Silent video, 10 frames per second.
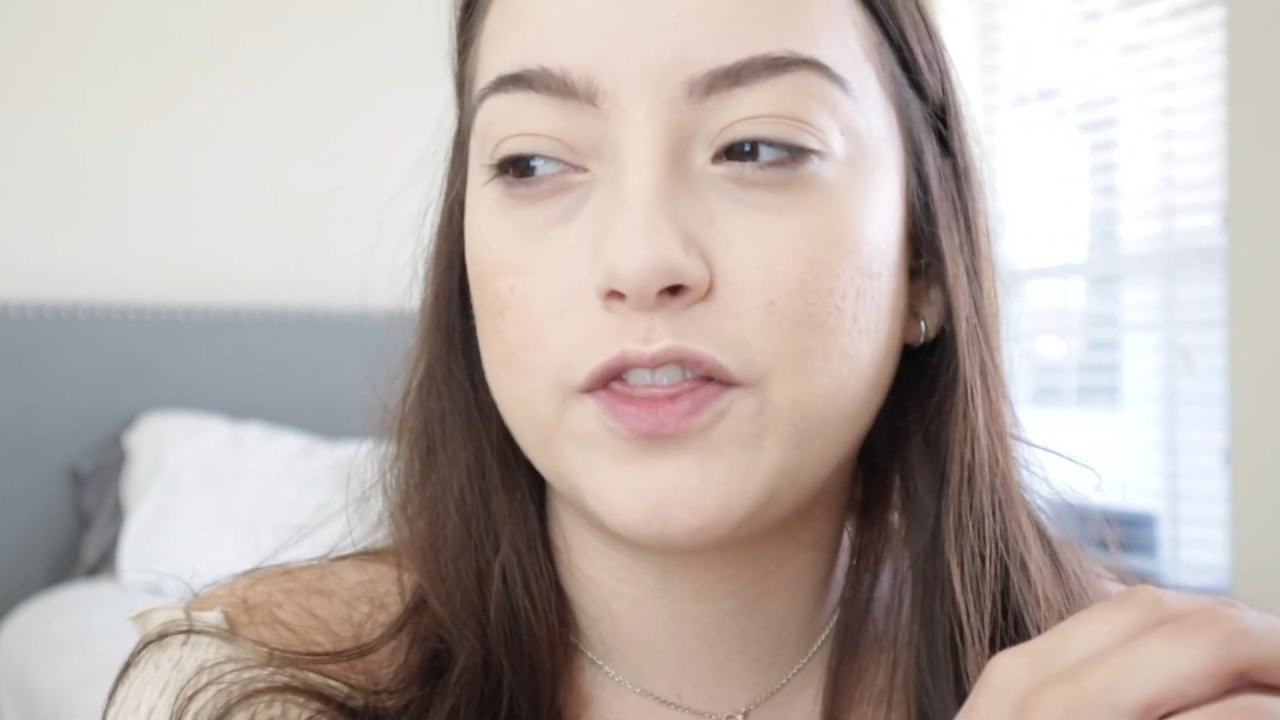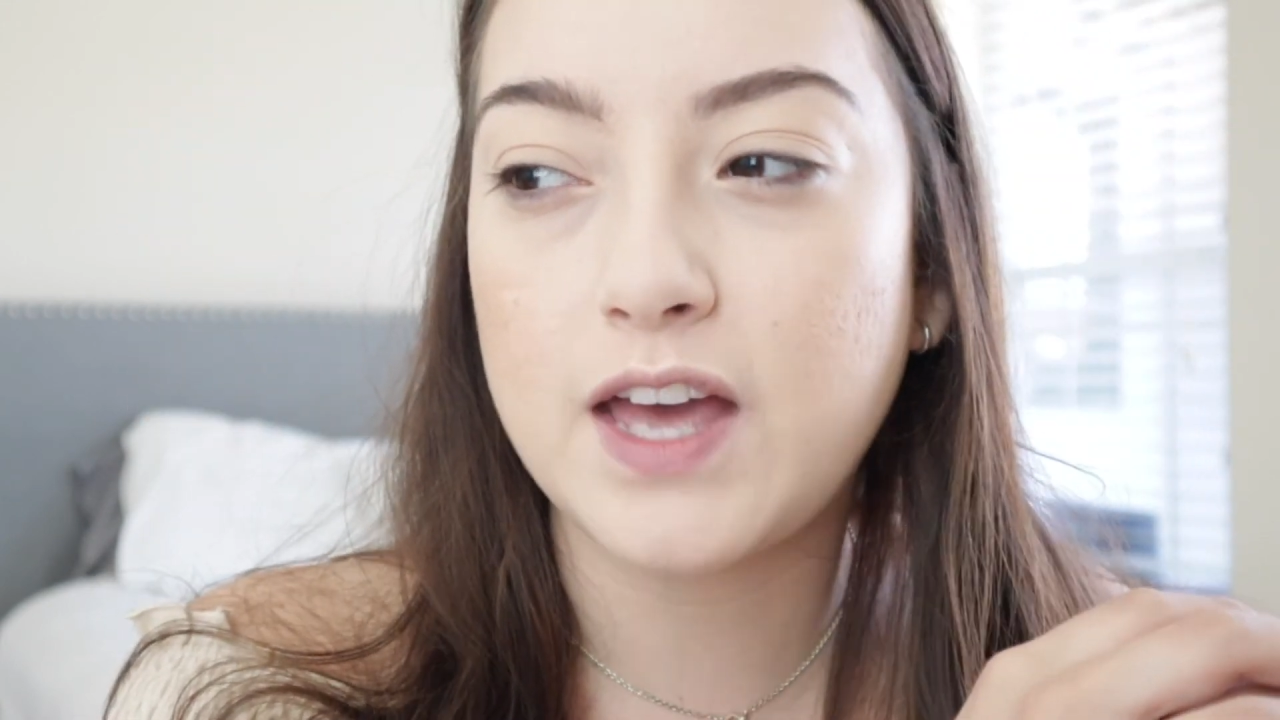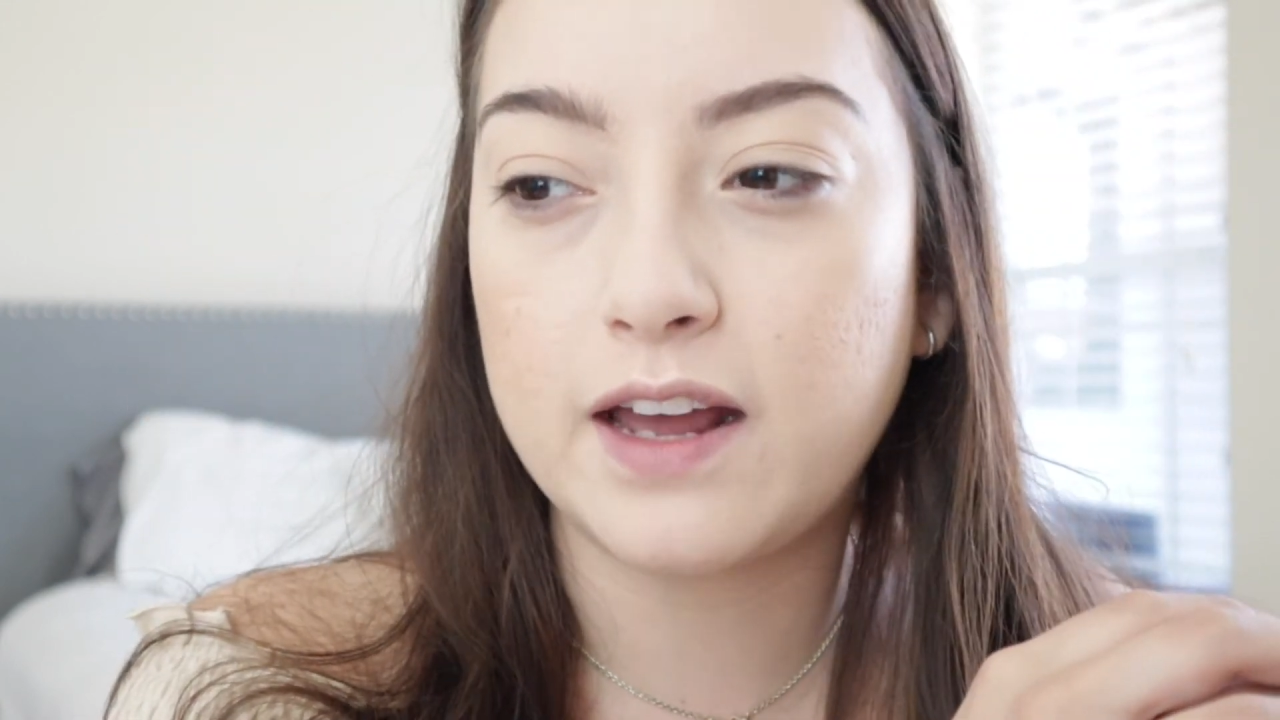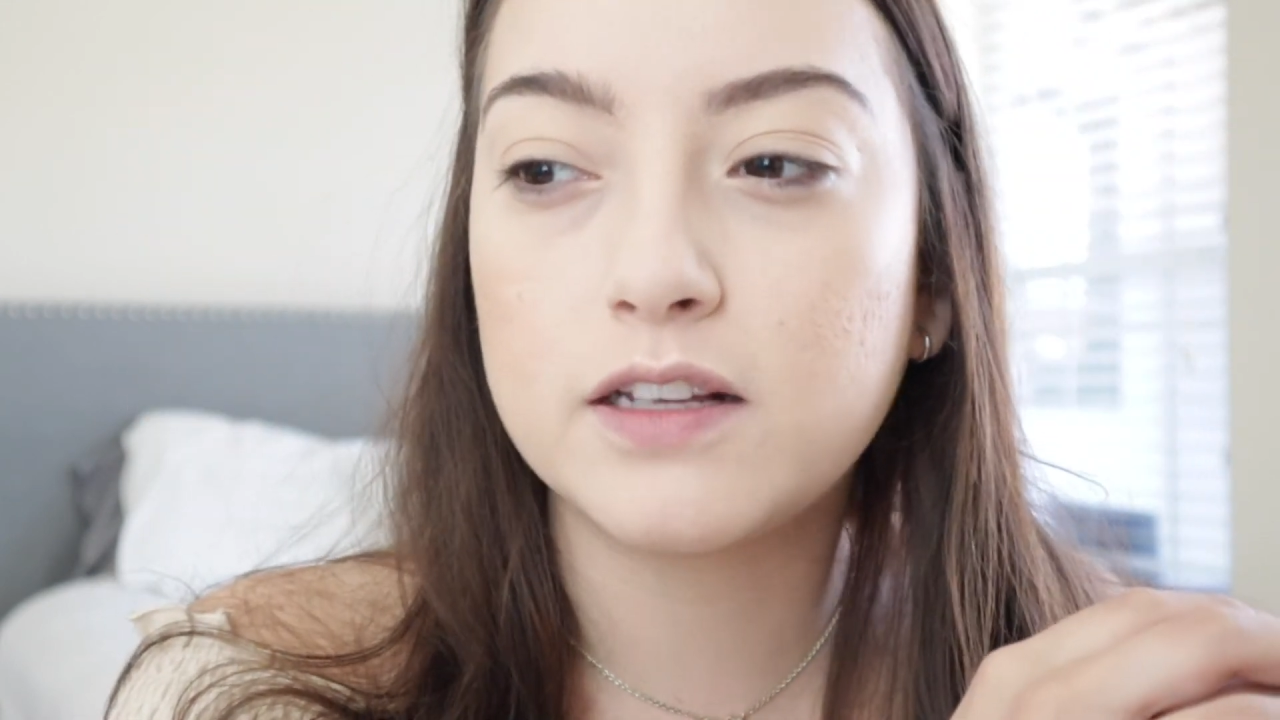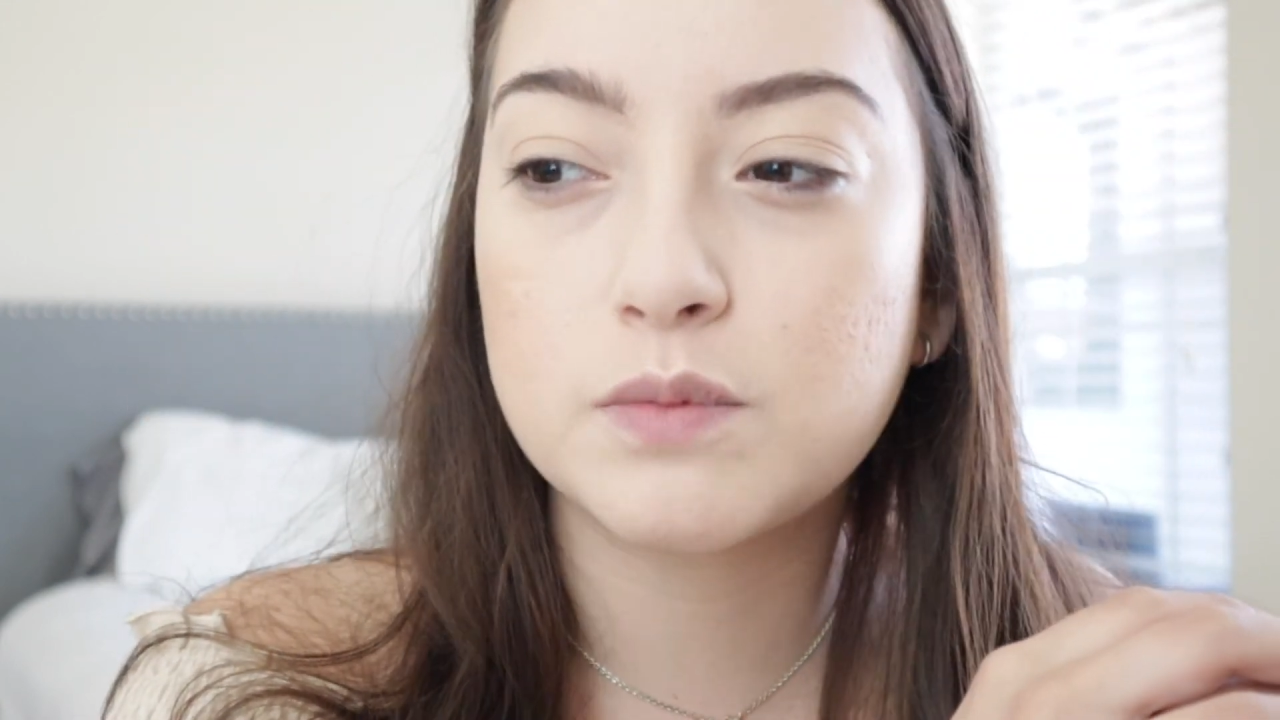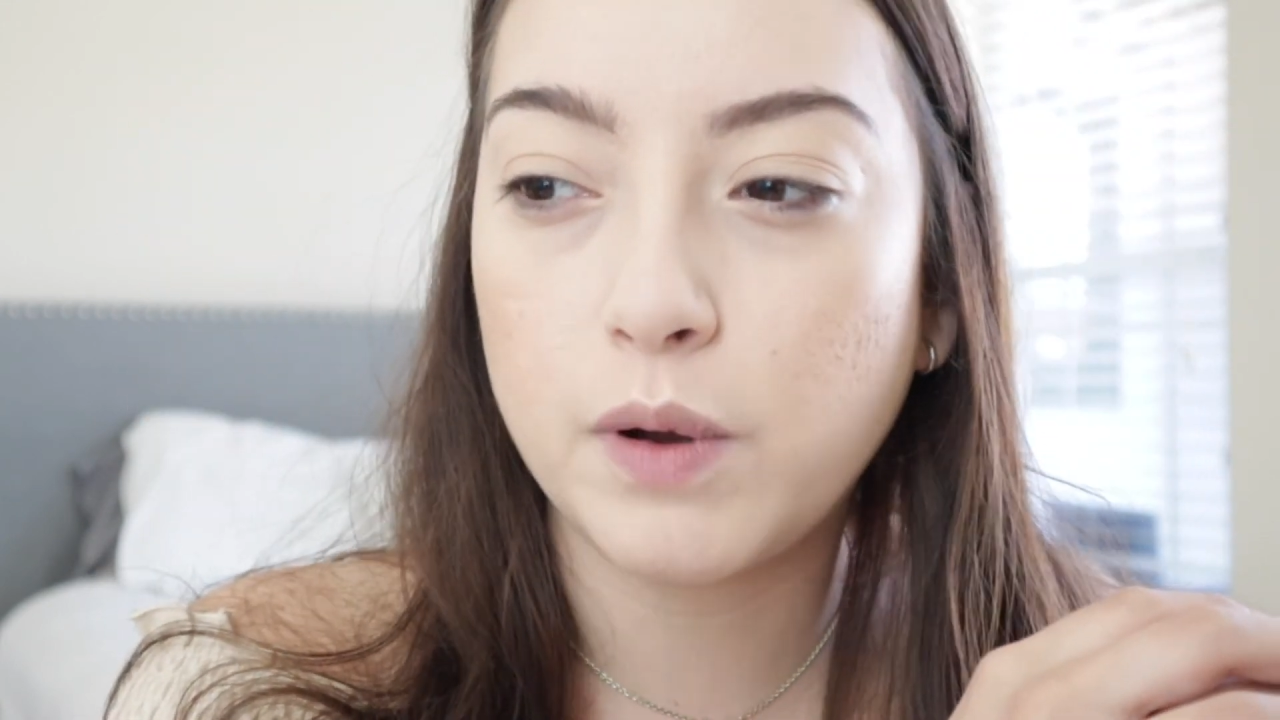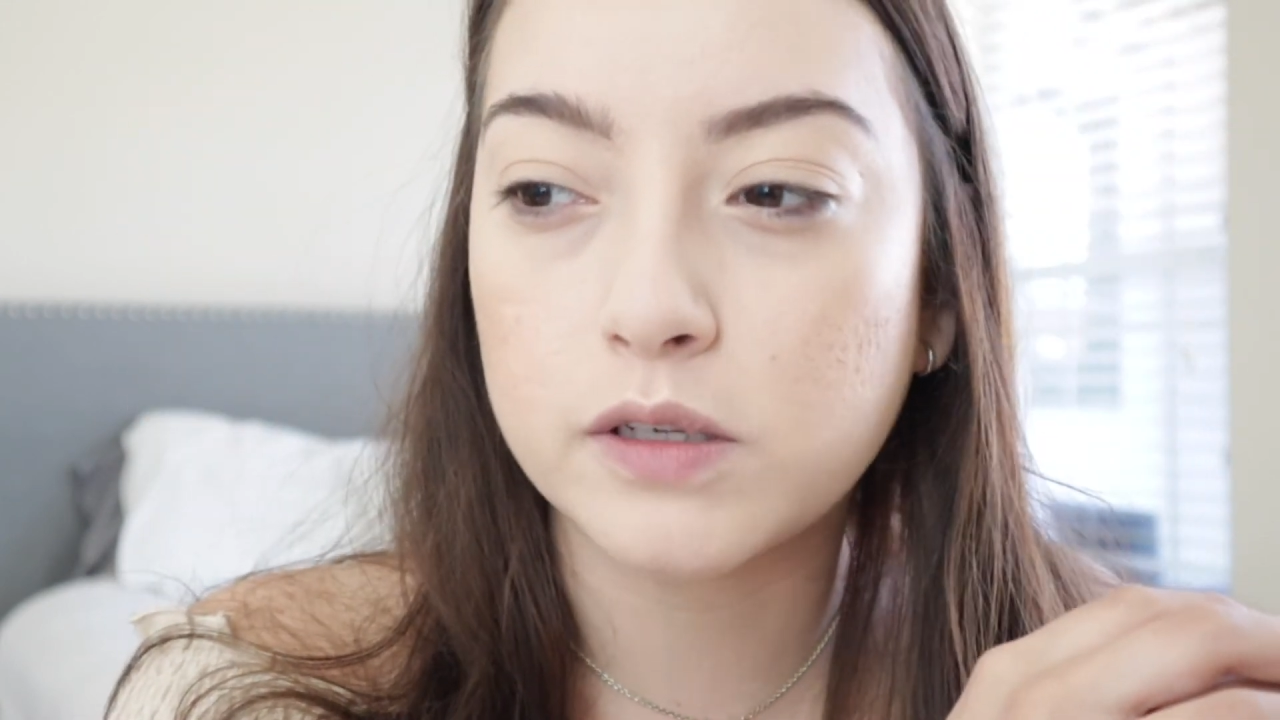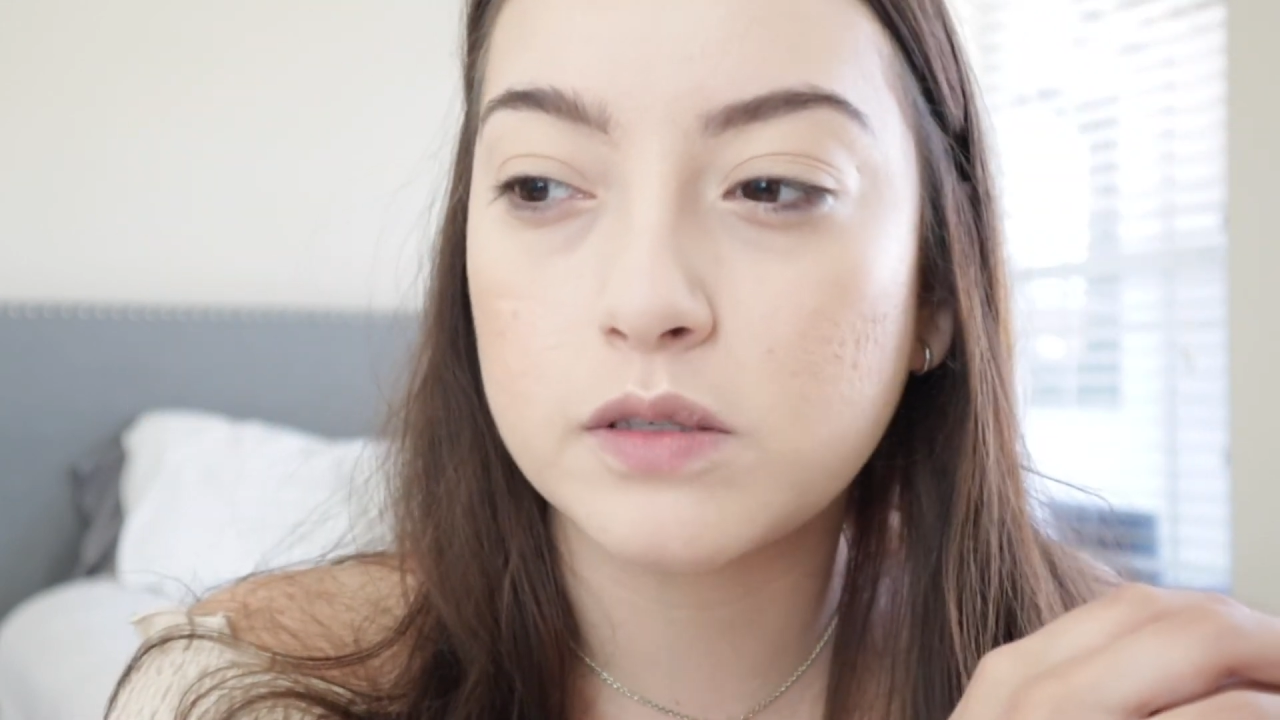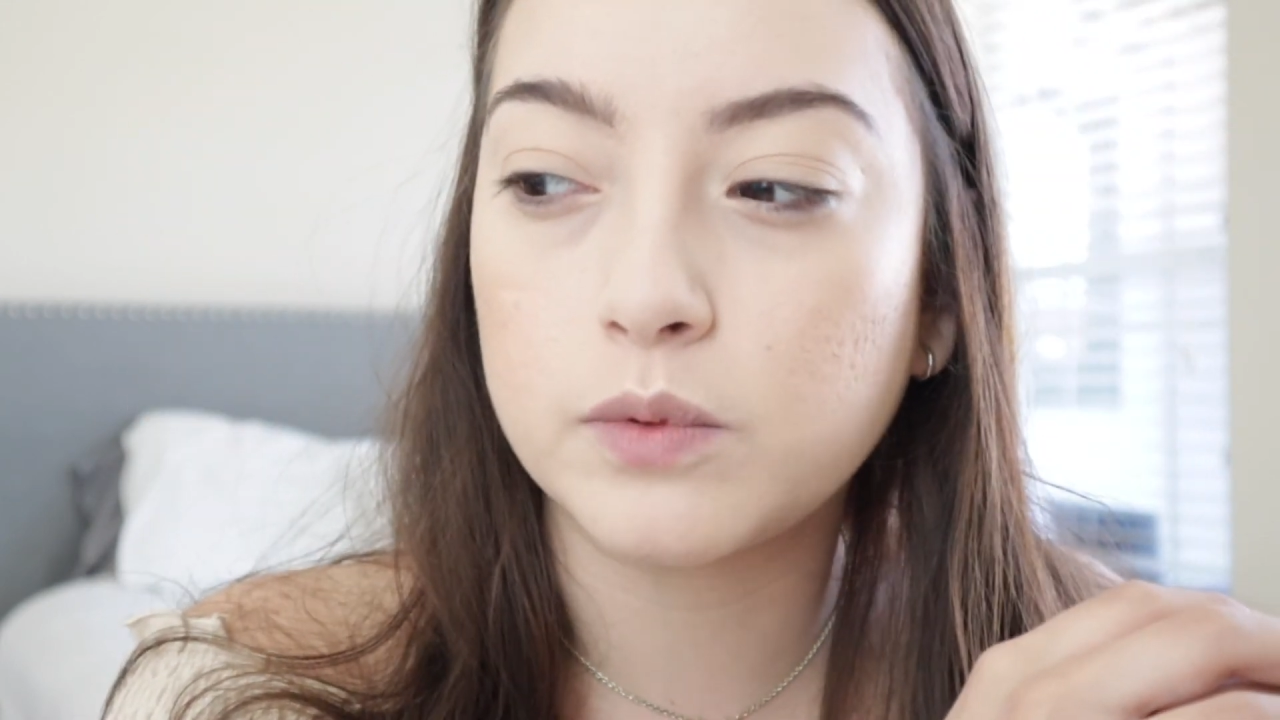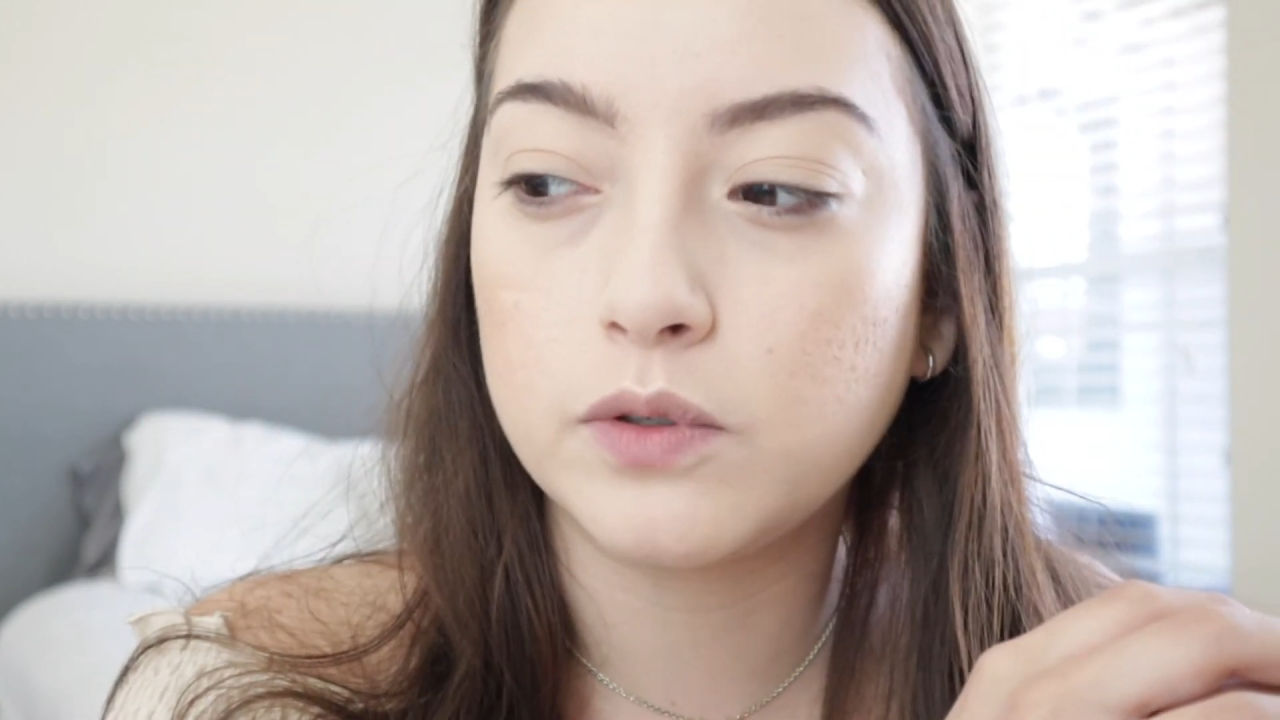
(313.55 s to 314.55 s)
that is
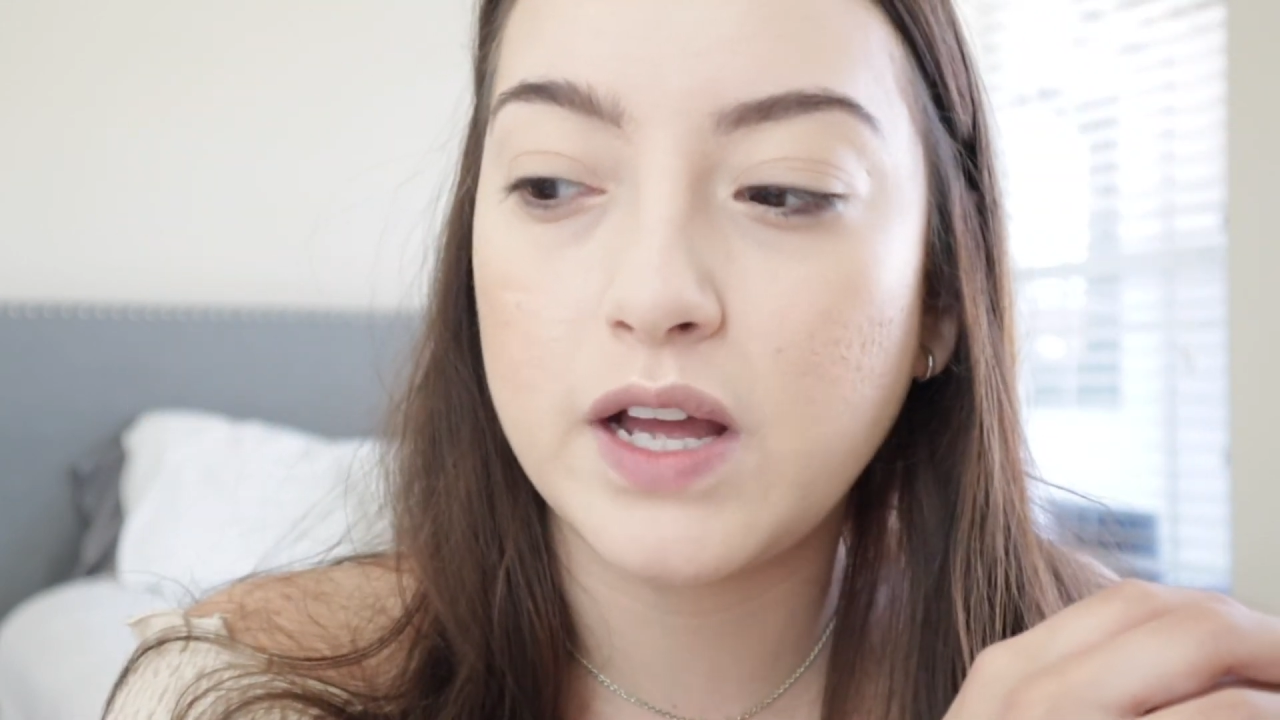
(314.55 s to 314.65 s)
possible.